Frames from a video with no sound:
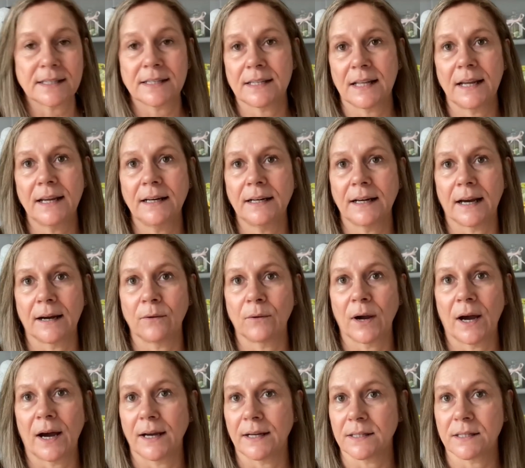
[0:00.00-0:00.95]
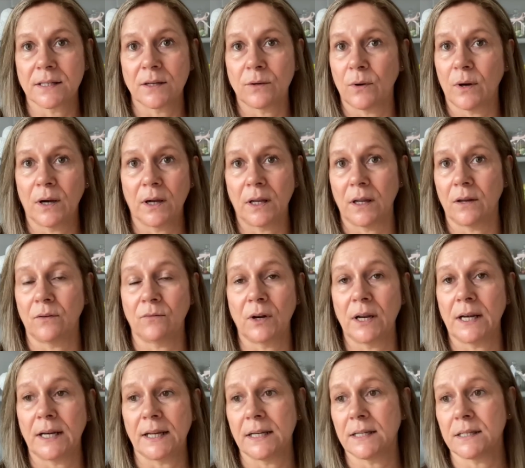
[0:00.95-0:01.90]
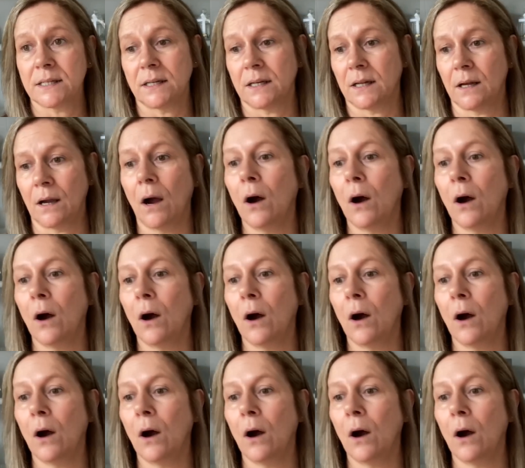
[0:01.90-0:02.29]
thing now, guys. So it really isn't.